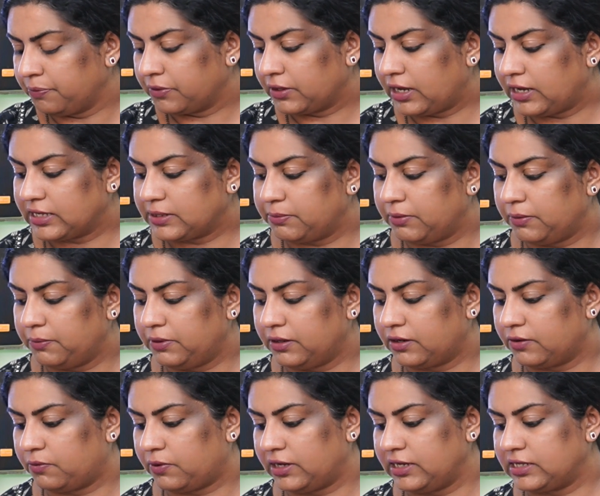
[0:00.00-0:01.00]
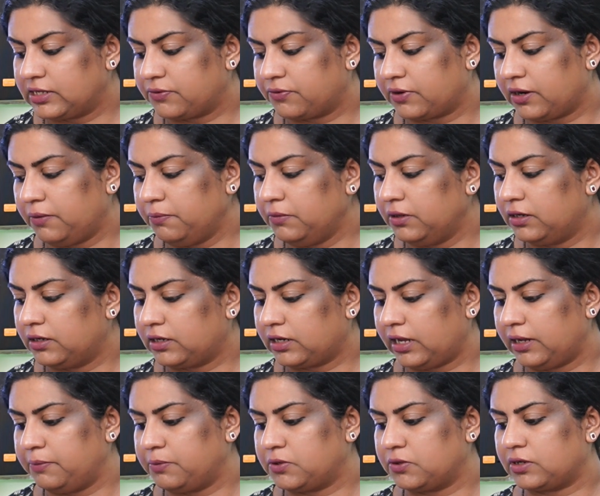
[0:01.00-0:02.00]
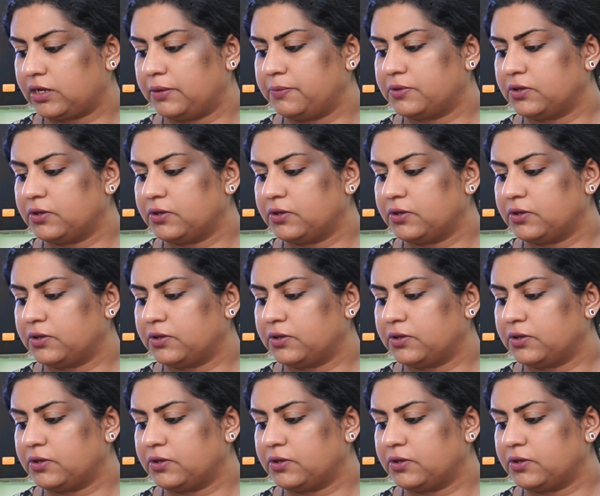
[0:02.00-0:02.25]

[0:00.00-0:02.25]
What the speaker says: as may be revised from time to time.